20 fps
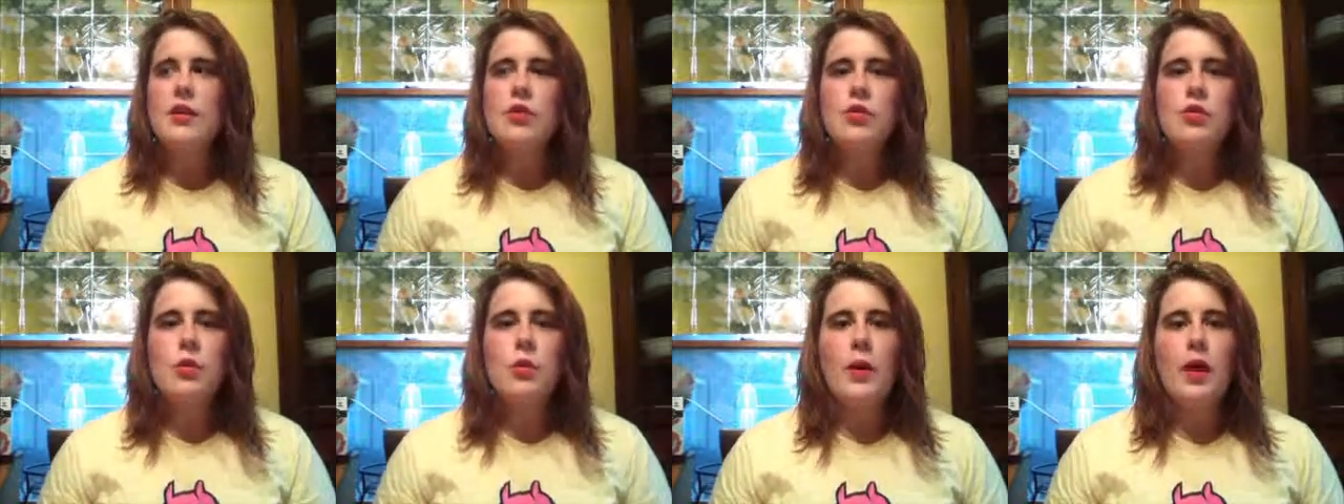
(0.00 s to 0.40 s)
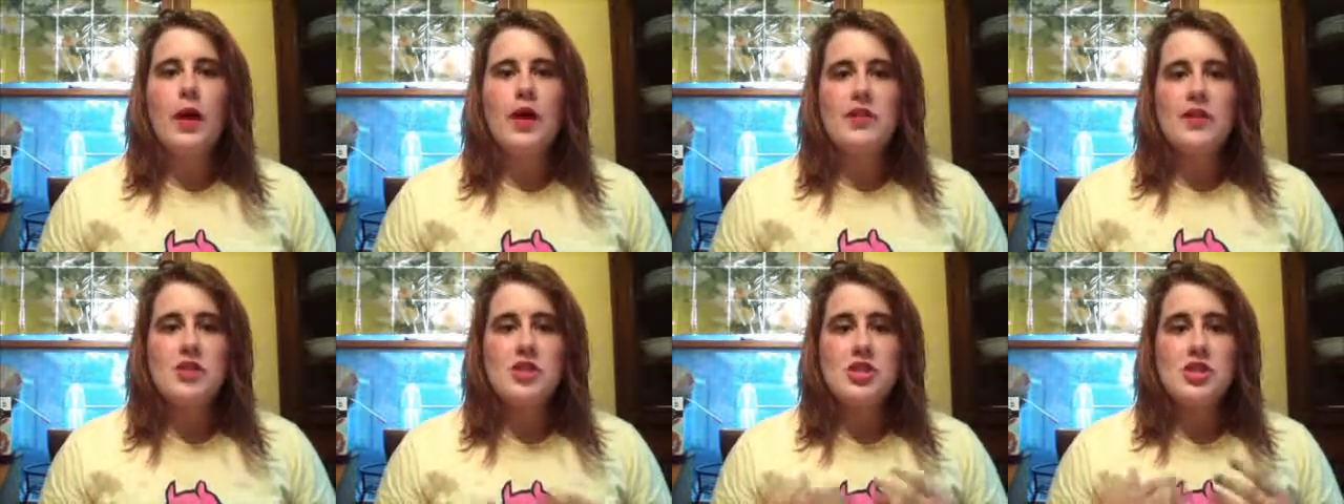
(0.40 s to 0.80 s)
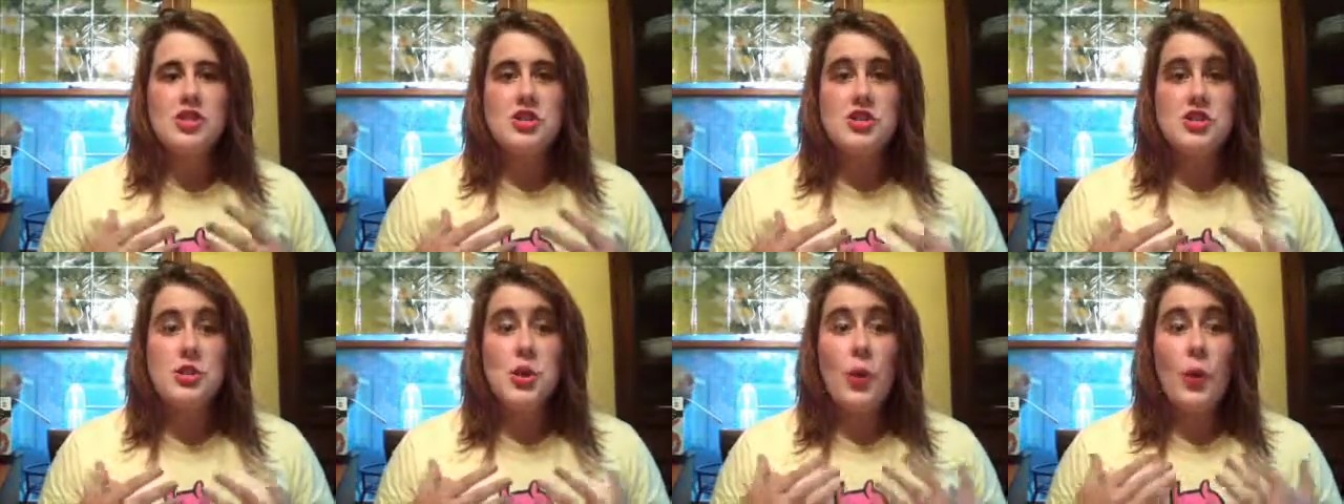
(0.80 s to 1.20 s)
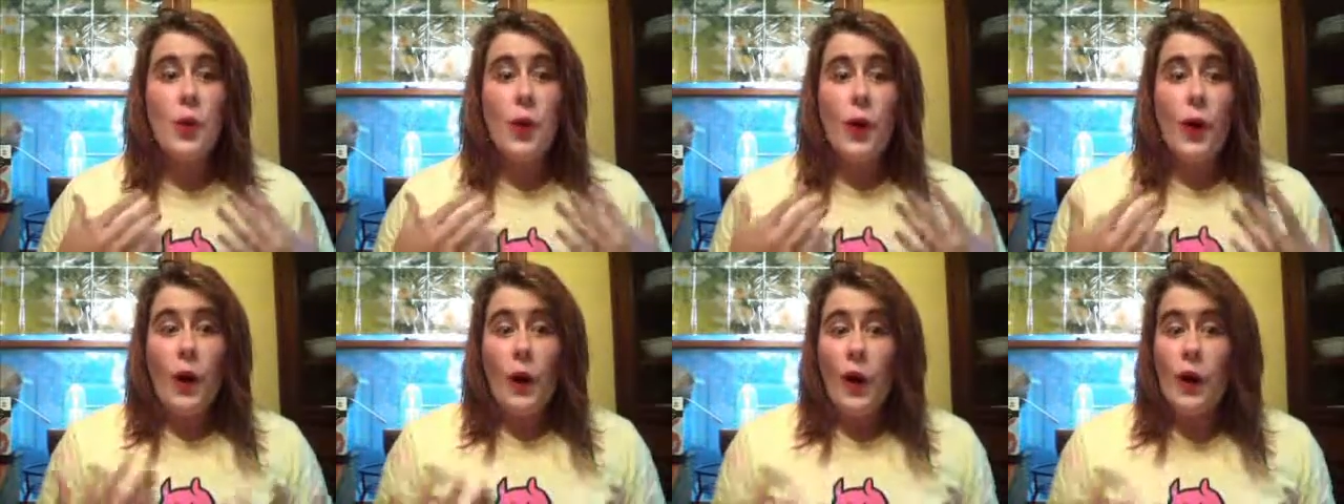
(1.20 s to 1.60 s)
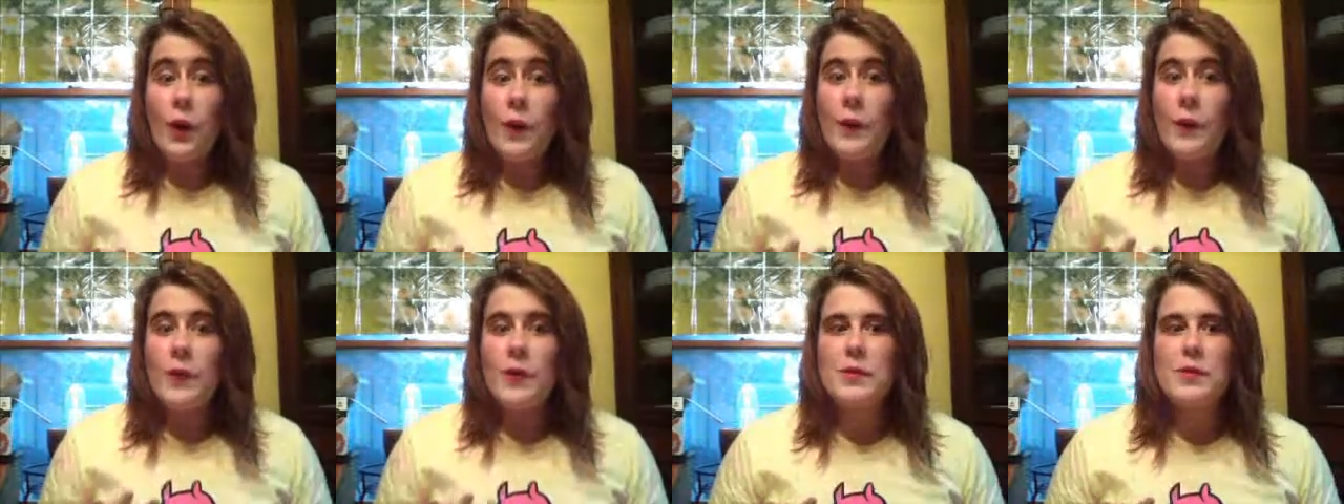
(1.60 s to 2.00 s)
the way that she's so
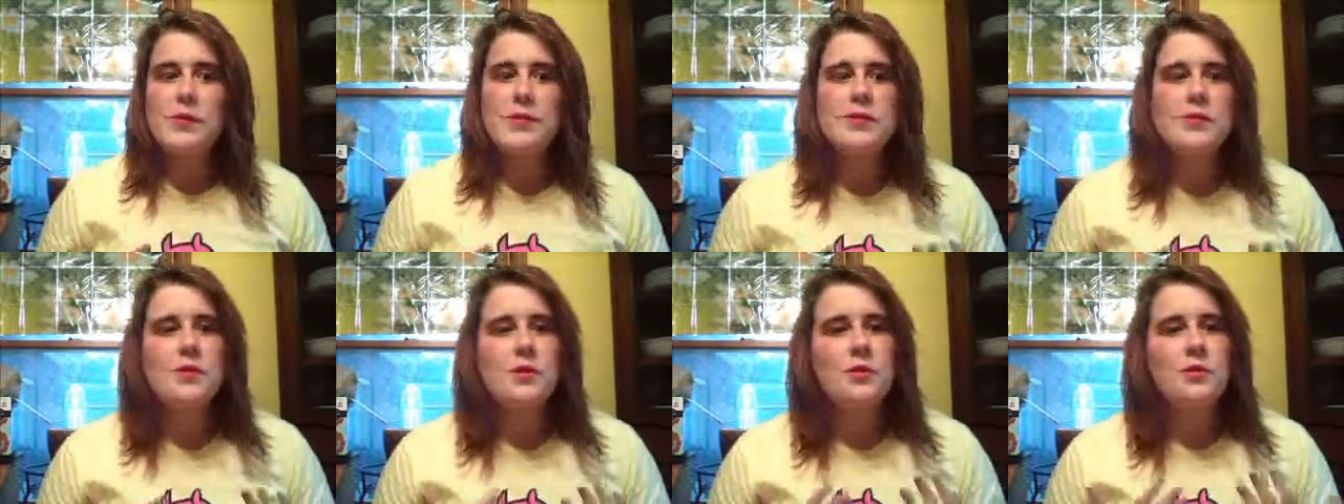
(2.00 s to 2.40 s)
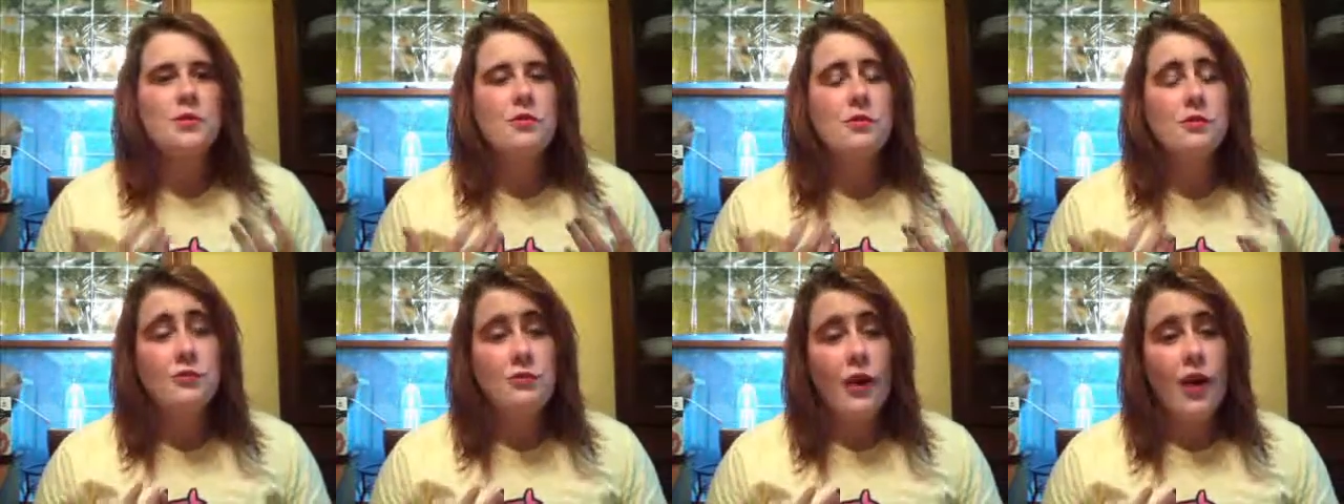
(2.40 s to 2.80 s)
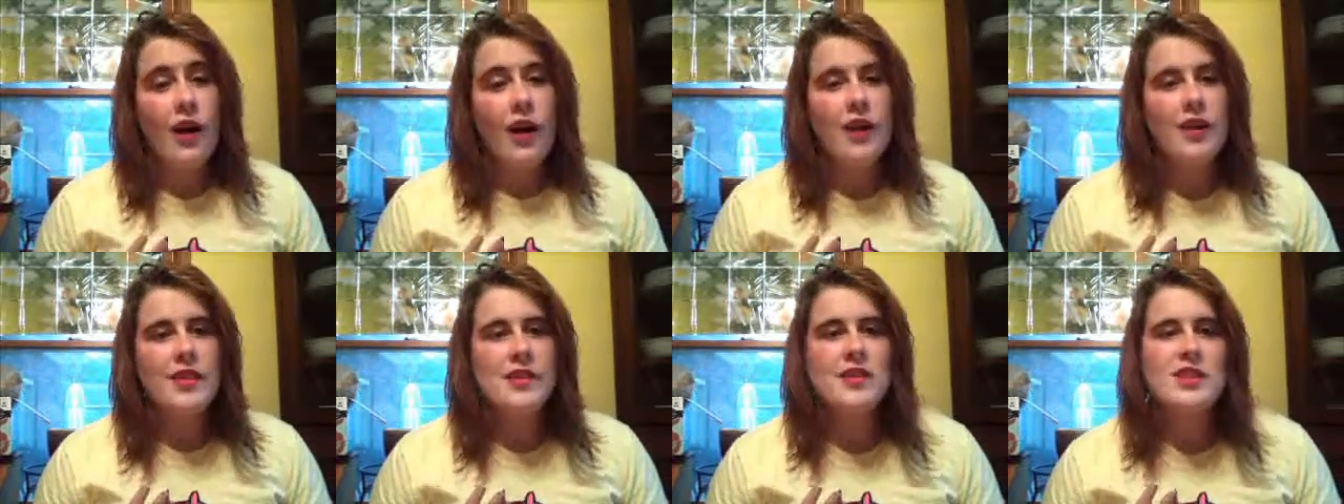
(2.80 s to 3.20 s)
awkward but so fun,